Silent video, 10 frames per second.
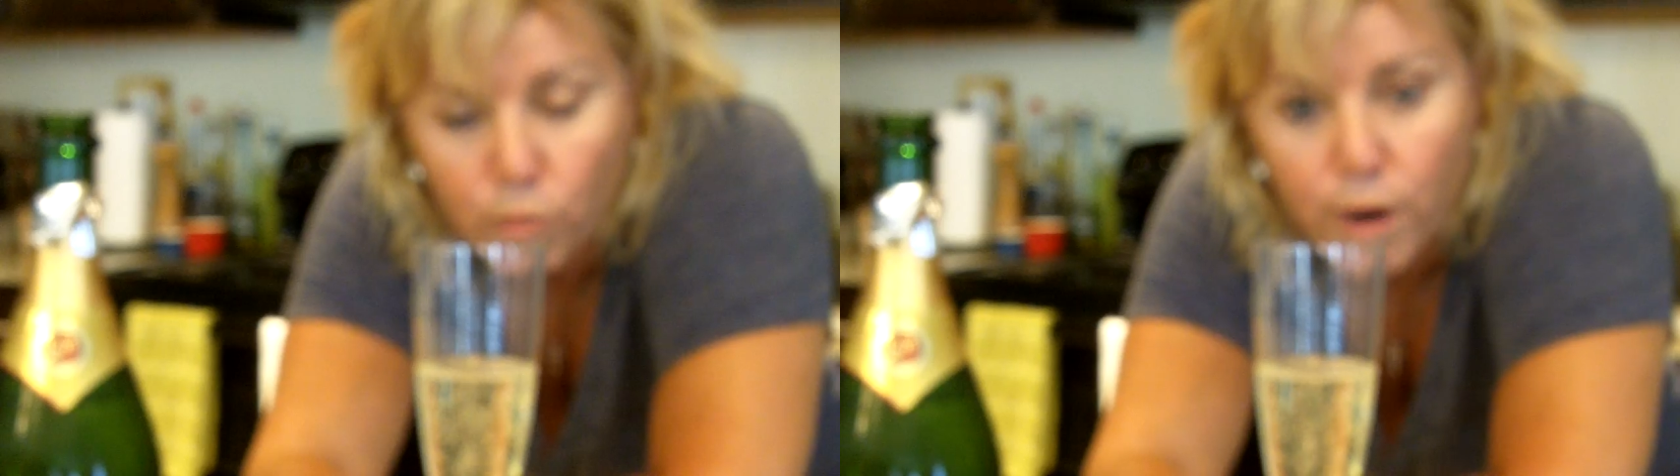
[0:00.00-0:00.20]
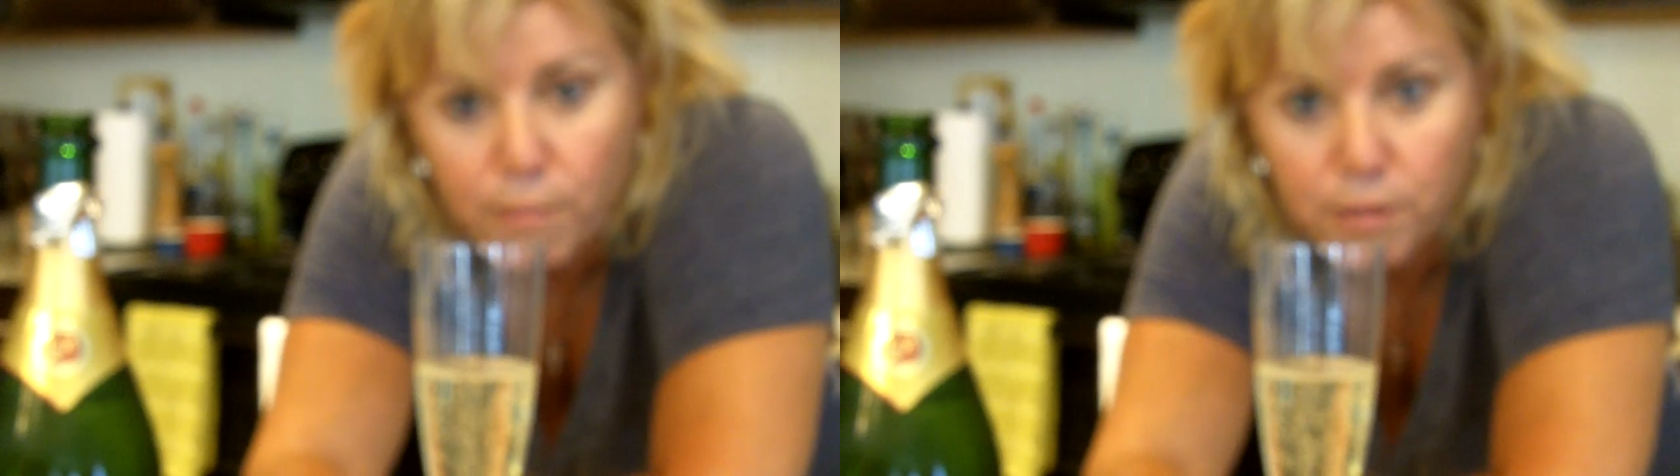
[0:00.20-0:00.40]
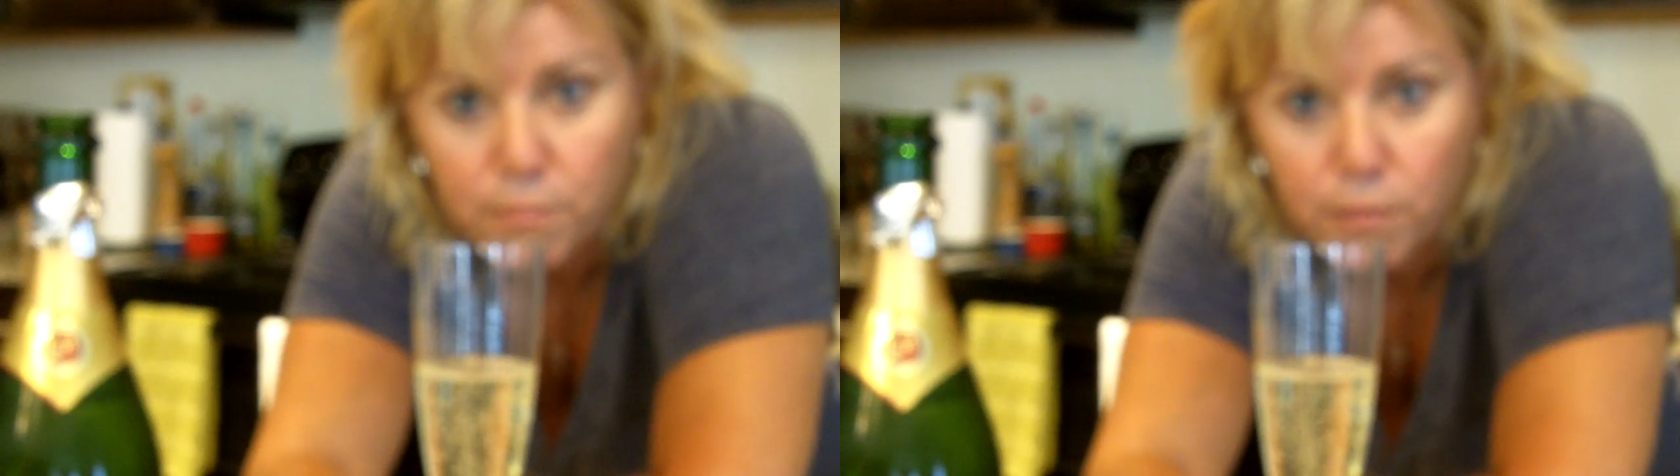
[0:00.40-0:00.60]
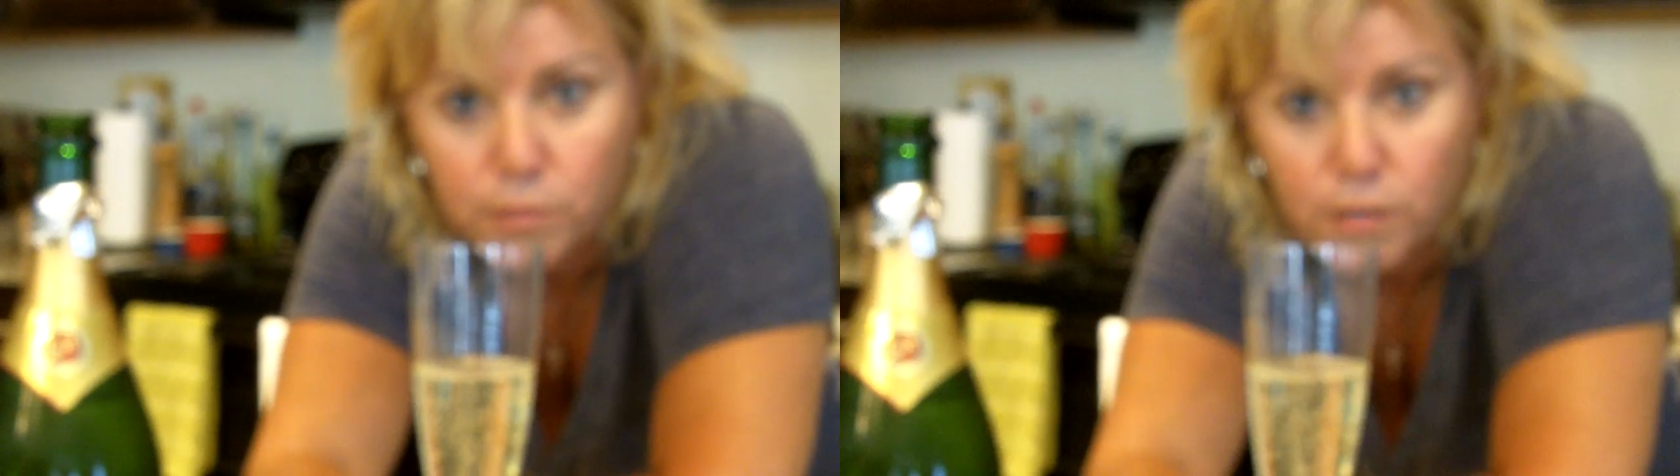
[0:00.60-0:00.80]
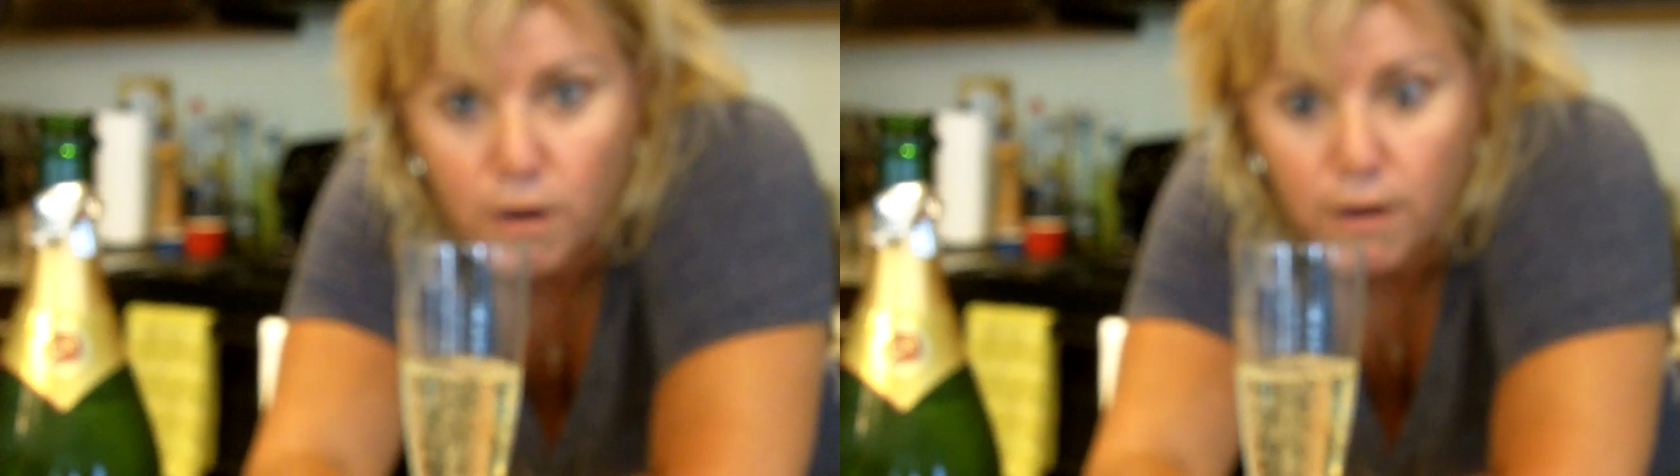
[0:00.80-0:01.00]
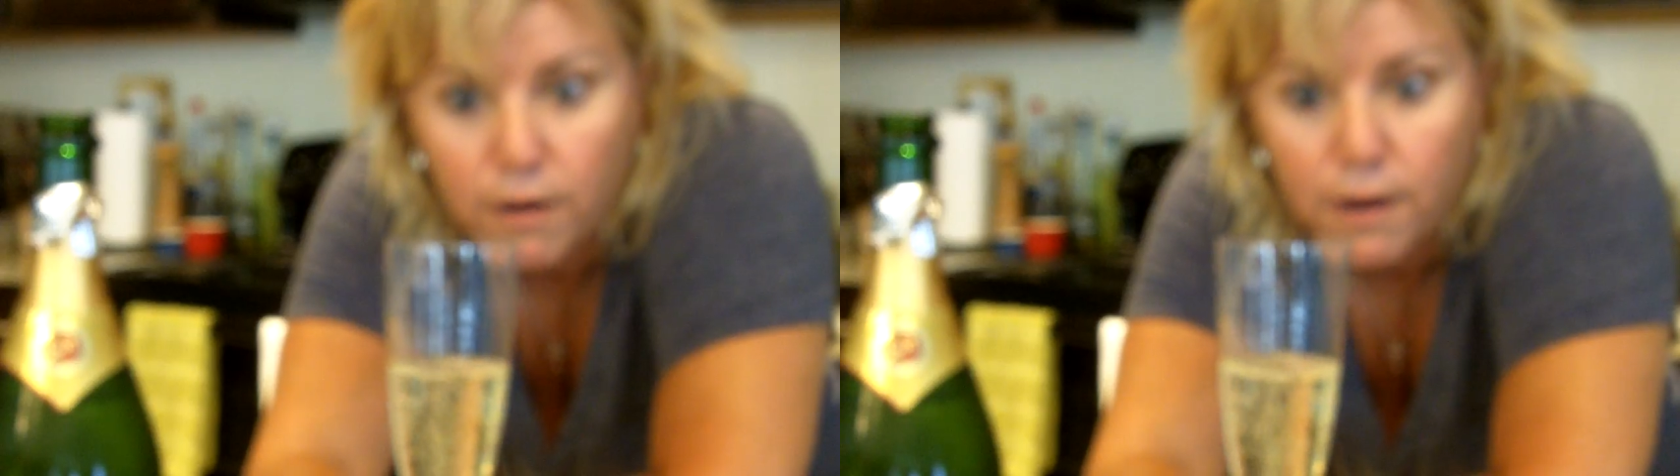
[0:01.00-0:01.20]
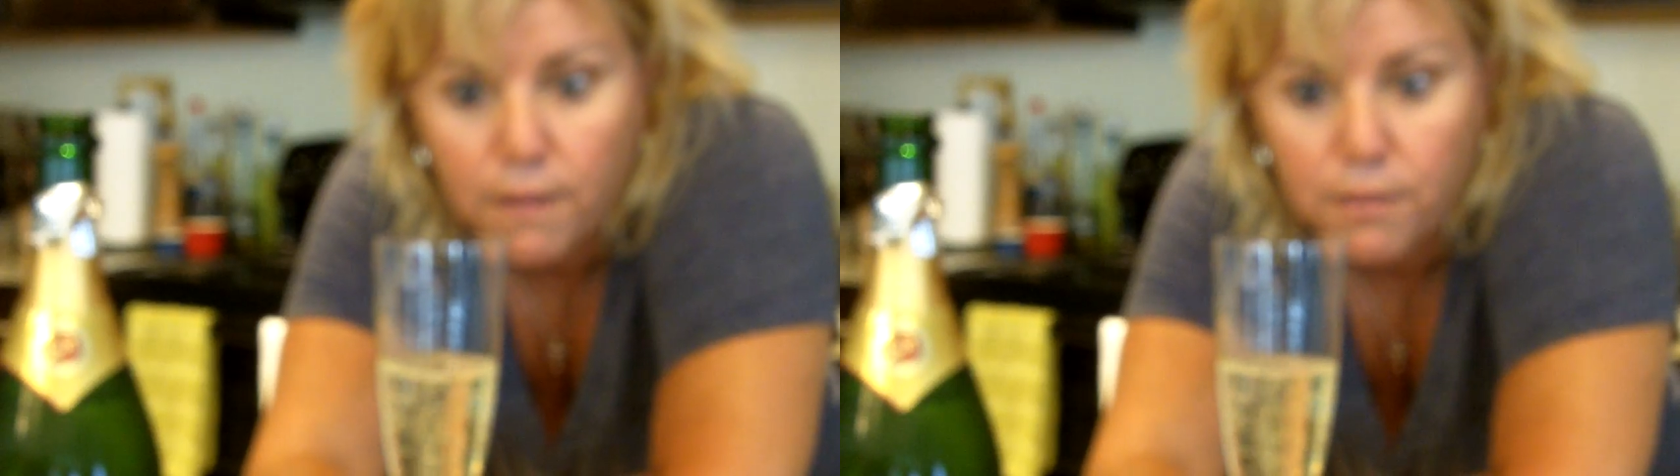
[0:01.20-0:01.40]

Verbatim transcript: more rapid the bubbles are,